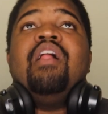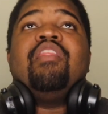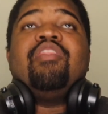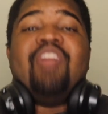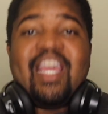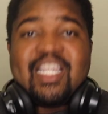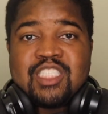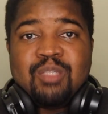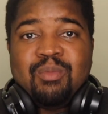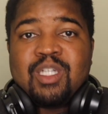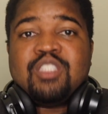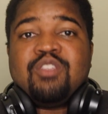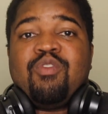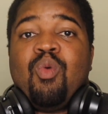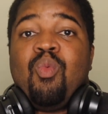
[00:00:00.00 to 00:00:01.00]
Thanks so
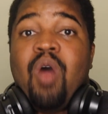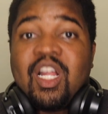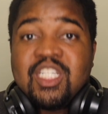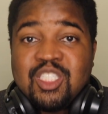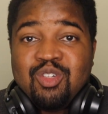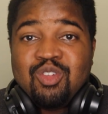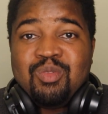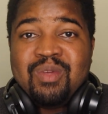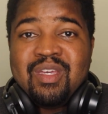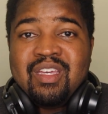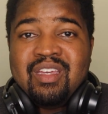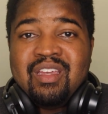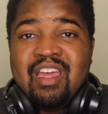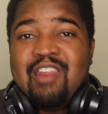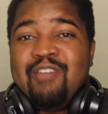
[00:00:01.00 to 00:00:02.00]
much for watching with
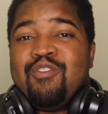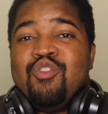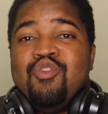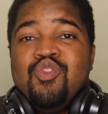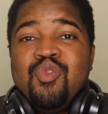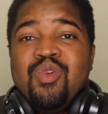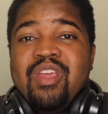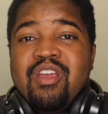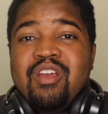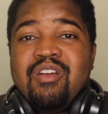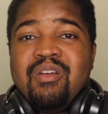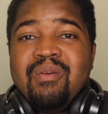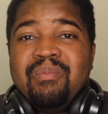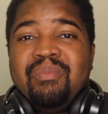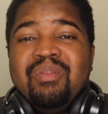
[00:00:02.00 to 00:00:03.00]
me, and if you're new
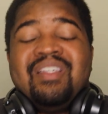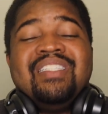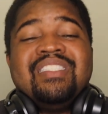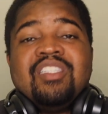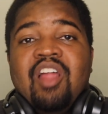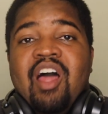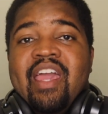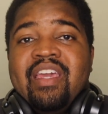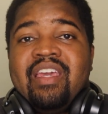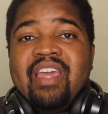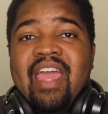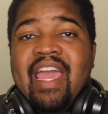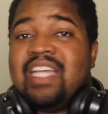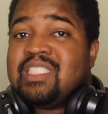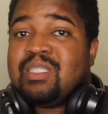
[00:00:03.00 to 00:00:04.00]
here, please like
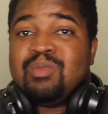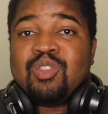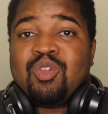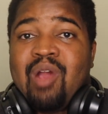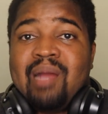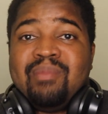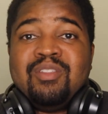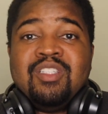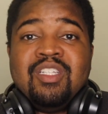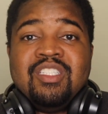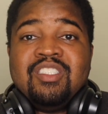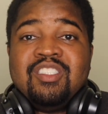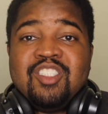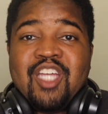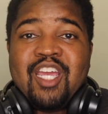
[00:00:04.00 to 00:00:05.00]
and subscribe to
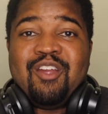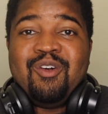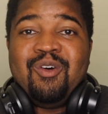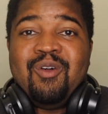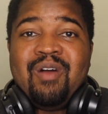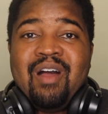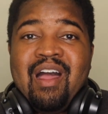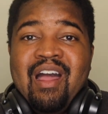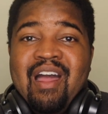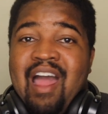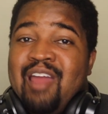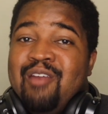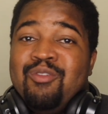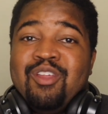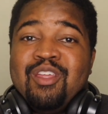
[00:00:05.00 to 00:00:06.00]
this channel.
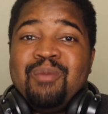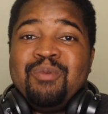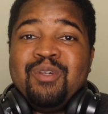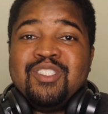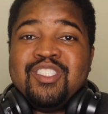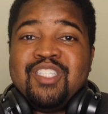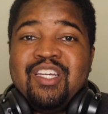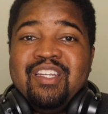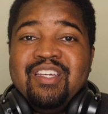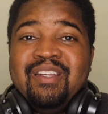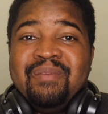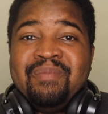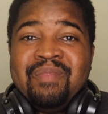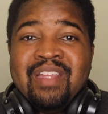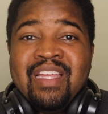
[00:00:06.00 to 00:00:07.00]
I'd really appreciate it.
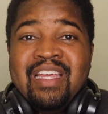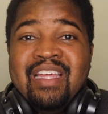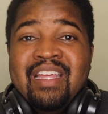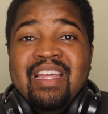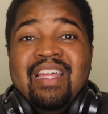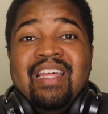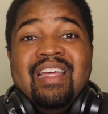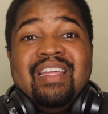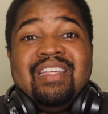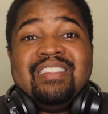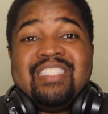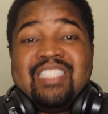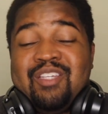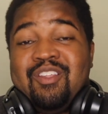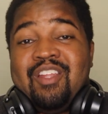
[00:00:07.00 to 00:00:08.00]

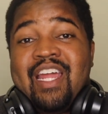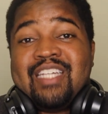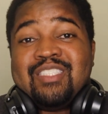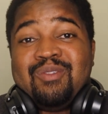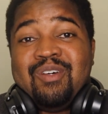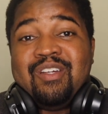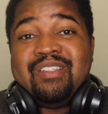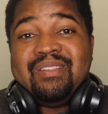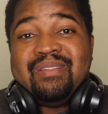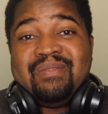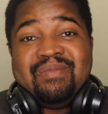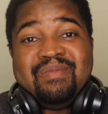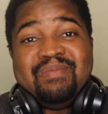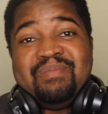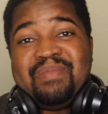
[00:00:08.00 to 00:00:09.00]
See you in the next one.
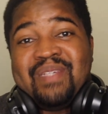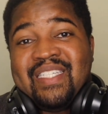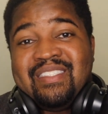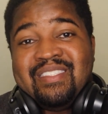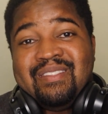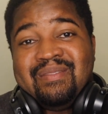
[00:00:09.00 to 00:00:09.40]
Peace.